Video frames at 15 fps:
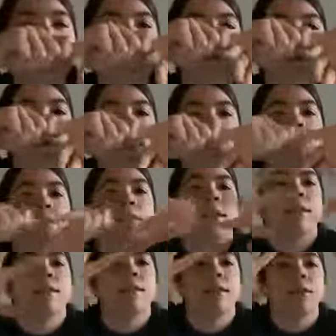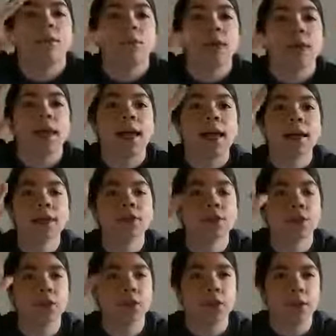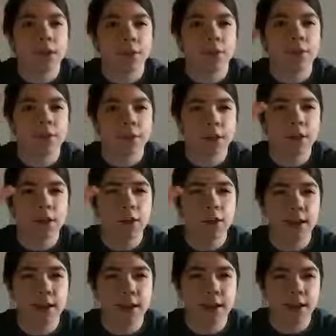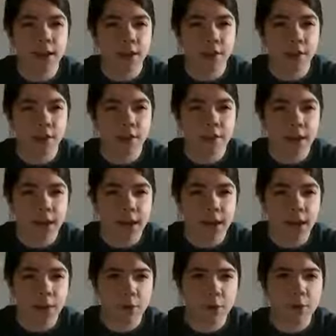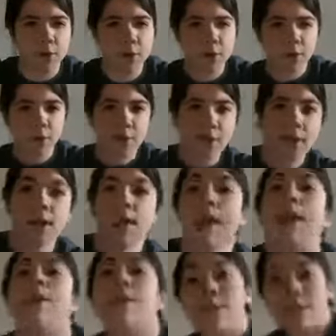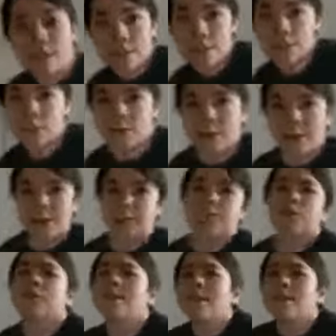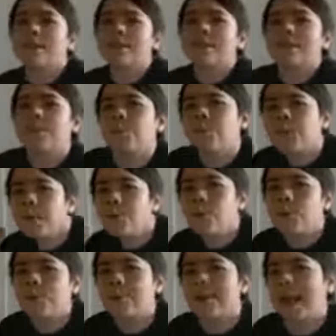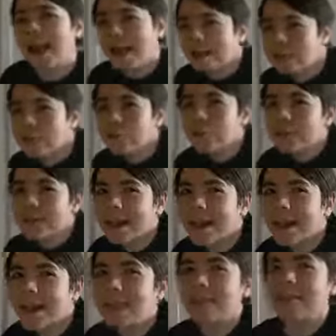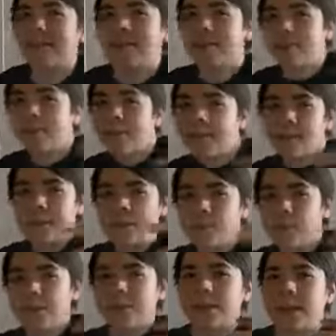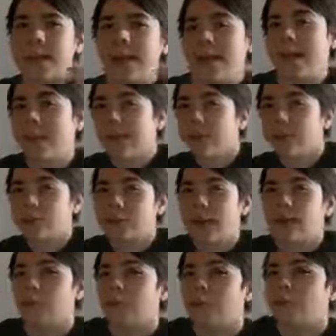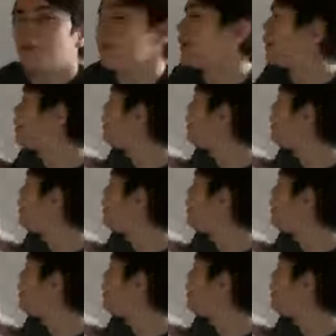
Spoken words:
Make sure everything's nice and relaxed. You can wiggle your fingers again, get all of that out. And then this stretch, this is a bit more of an exercise, kind of getting you into that hand shadow movement.